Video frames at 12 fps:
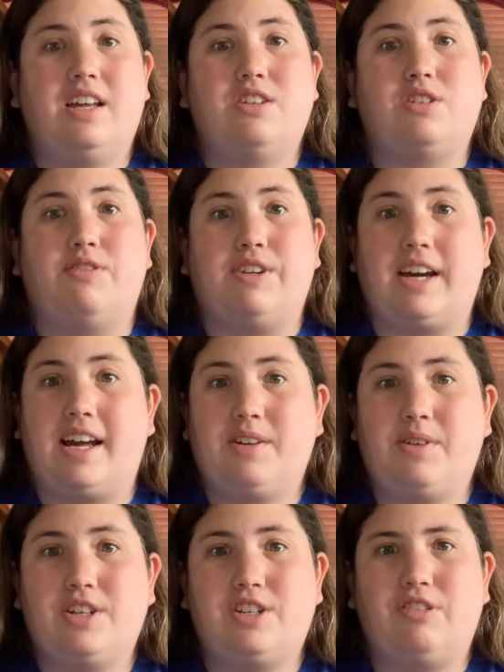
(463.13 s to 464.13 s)
So if you got a
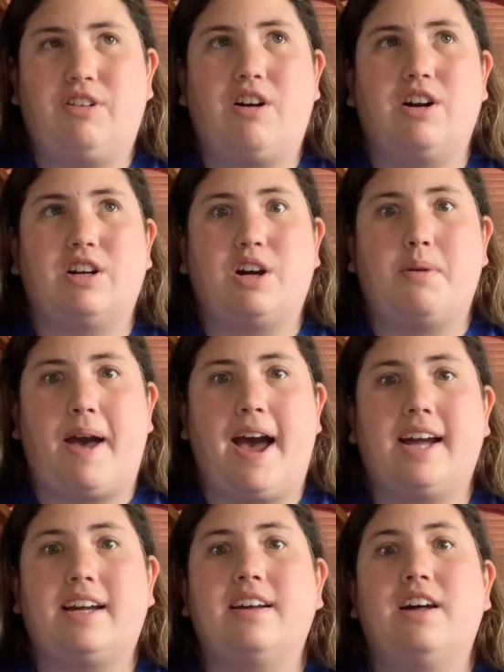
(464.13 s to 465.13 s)
question wrong, go
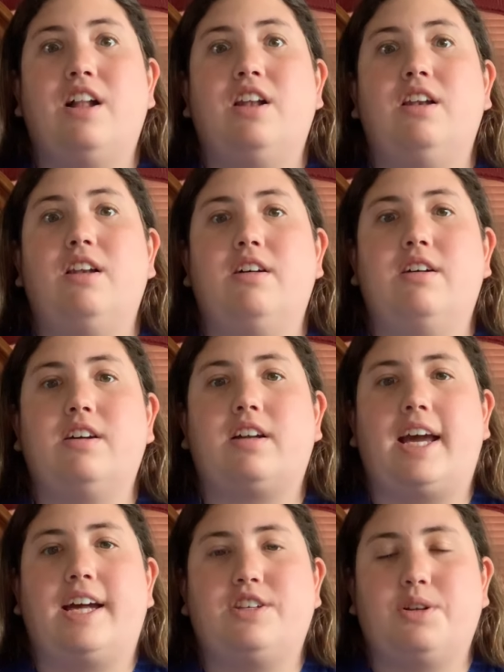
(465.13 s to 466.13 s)
back, look
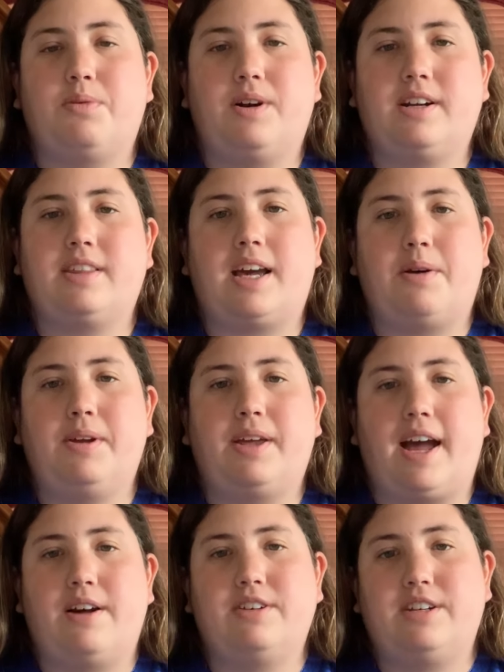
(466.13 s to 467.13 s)
at your work that we
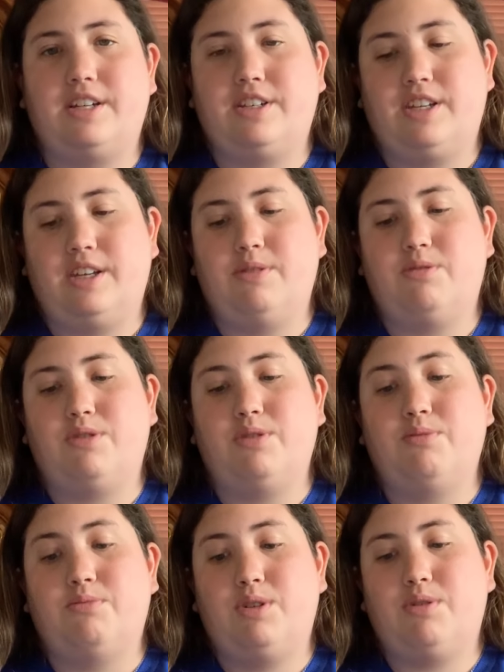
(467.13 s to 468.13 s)
hounded into you
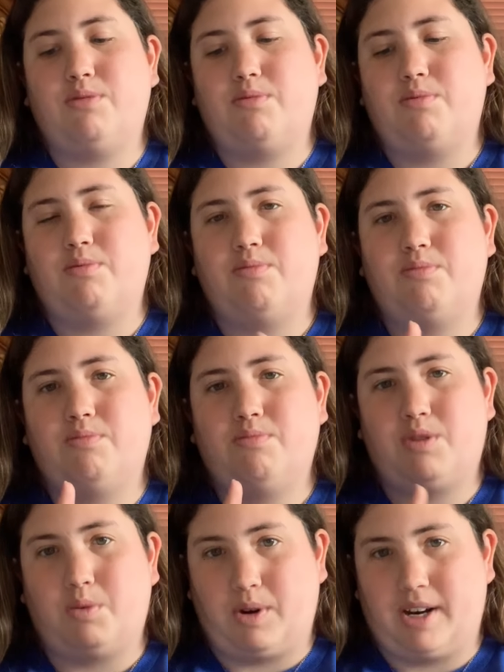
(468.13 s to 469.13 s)
to do
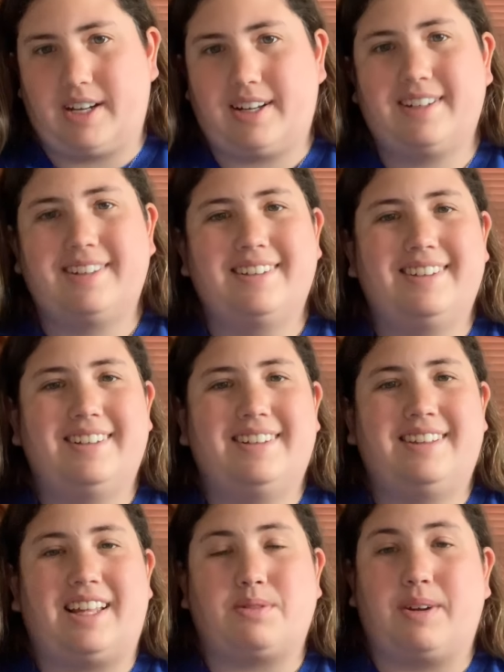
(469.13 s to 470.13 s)
the work.
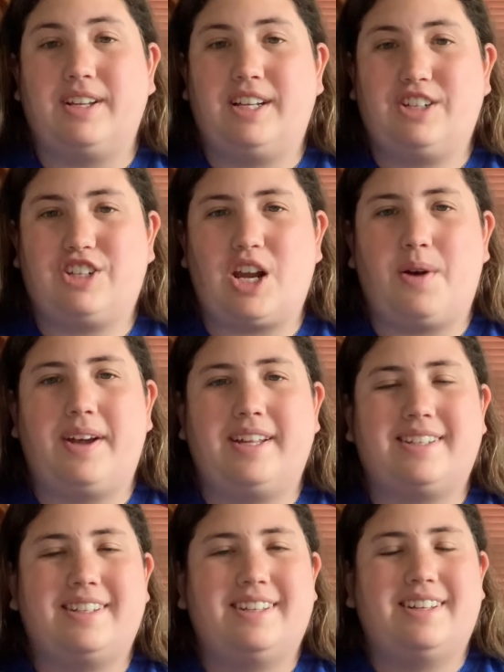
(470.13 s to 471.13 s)
That's why you need to show
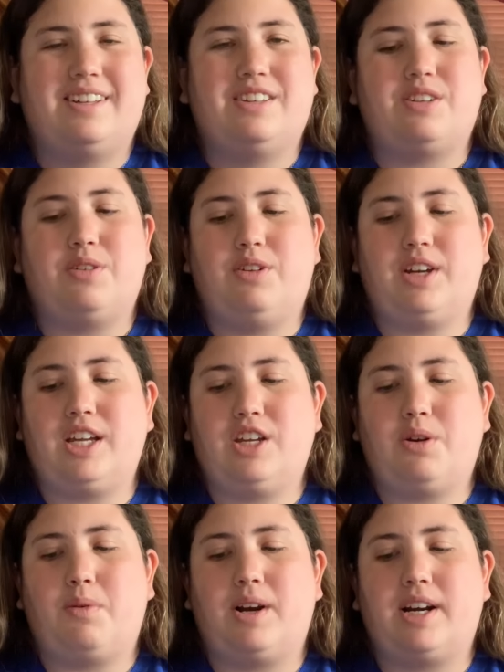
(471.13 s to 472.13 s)
it. So look at
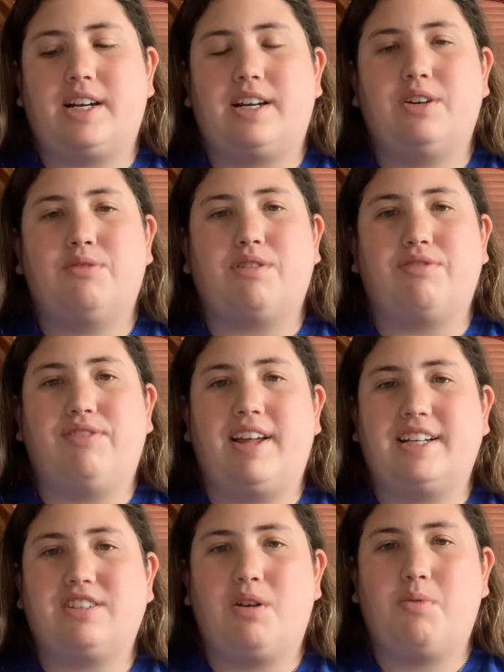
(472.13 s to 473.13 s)
your work,
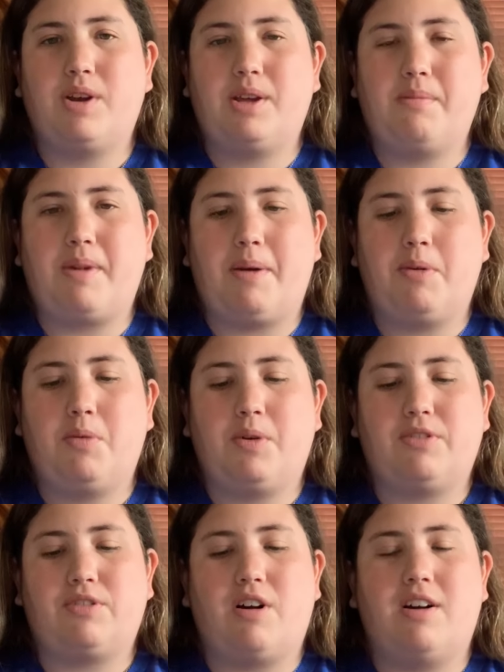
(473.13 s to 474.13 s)
reflect on what you maybe
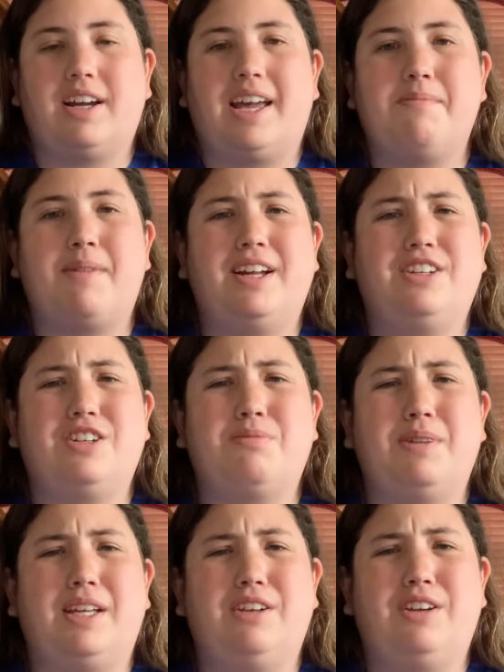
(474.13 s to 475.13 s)
went wrong. It might just
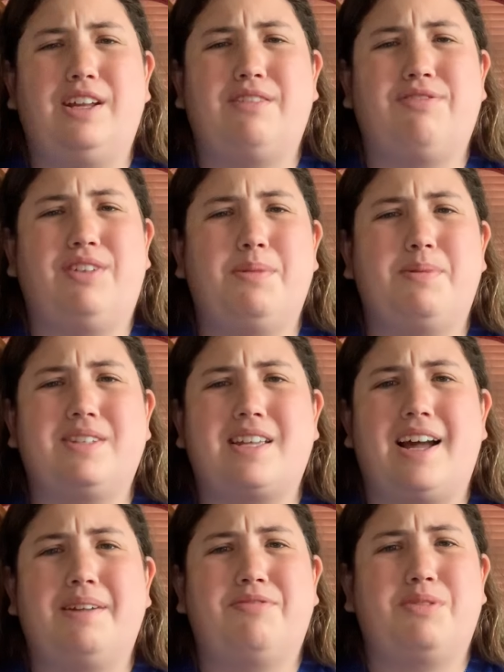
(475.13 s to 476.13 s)
mean you need to flip a
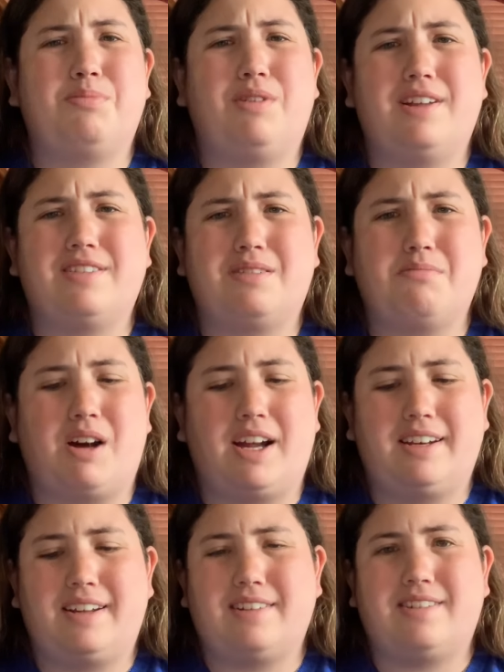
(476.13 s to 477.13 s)
sign from plus to
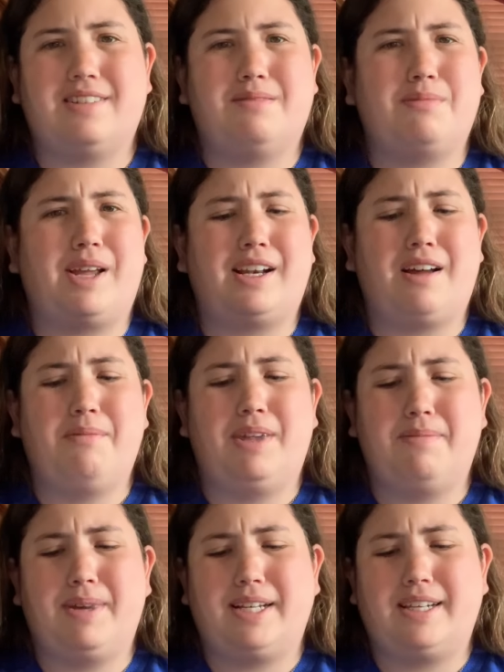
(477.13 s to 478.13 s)
minus. It might not be
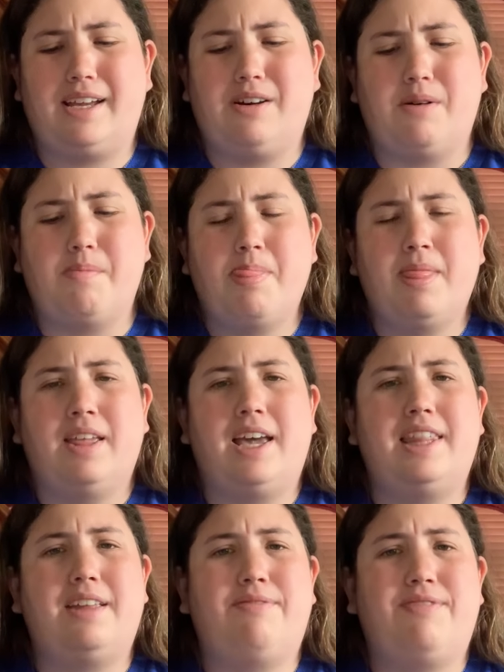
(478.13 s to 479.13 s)
a big deal.
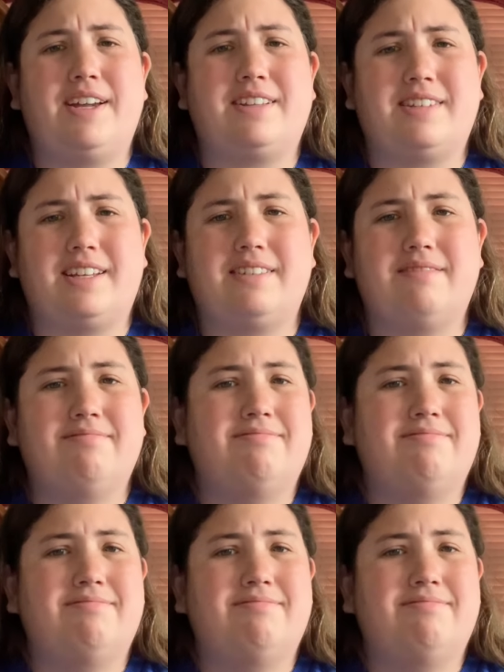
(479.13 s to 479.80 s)
And then fix it.